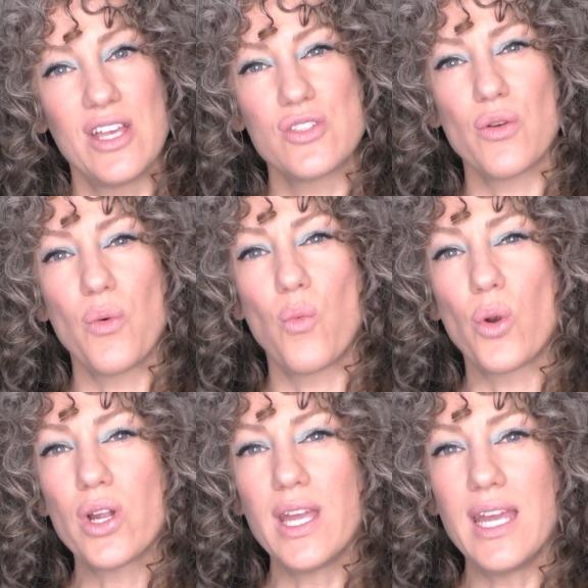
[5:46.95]
So,
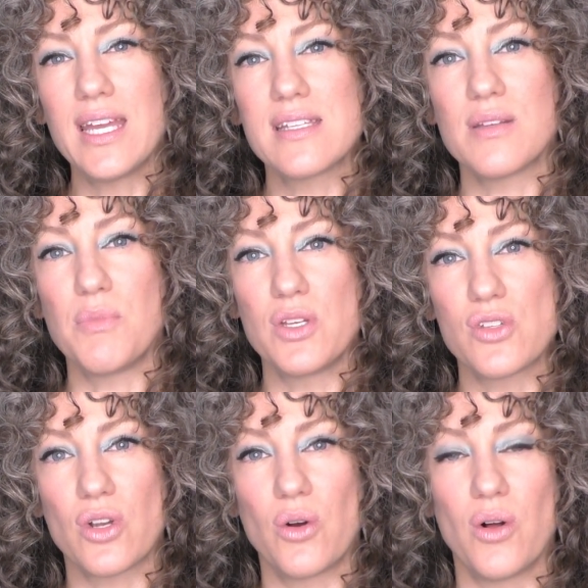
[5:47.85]
Working is a
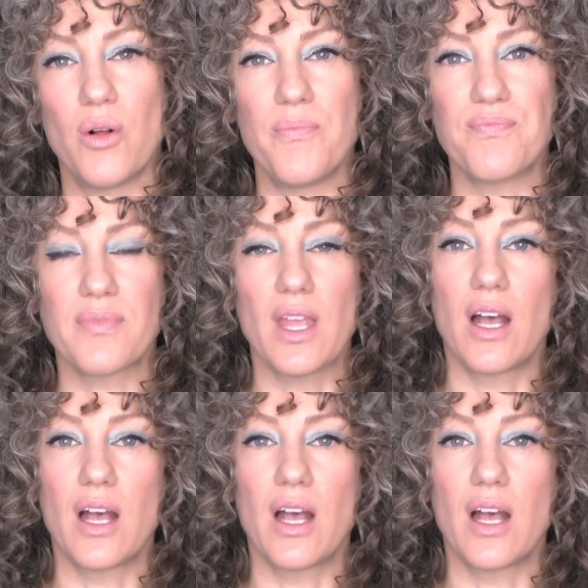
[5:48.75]
musical,